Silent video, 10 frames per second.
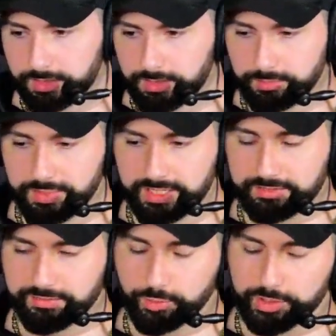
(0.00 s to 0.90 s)
being
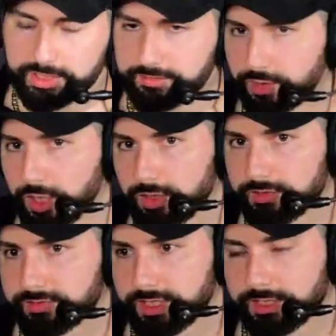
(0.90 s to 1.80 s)
fully involved
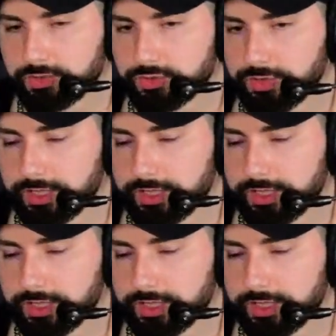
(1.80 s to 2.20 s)
in trying